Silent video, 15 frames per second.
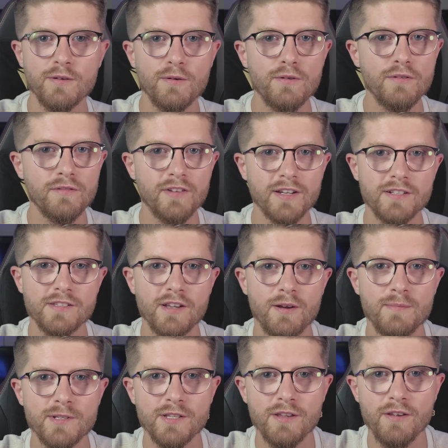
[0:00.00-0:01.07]
all things
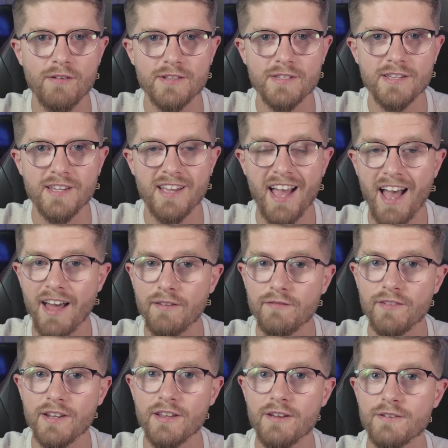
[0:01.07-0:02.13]
cybersecurity and
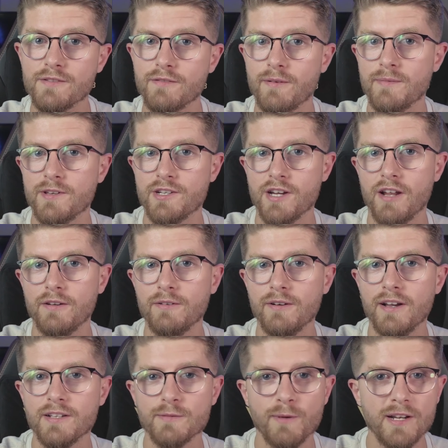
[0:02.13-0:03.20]
videos from the channel,
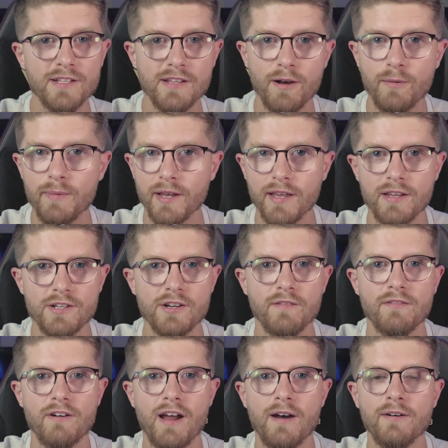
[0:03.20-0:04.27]
as well as helping each
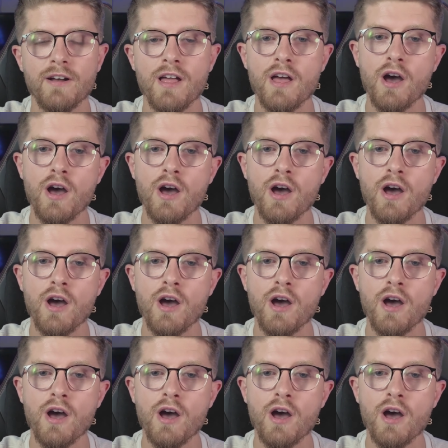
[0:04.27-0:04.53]
other out.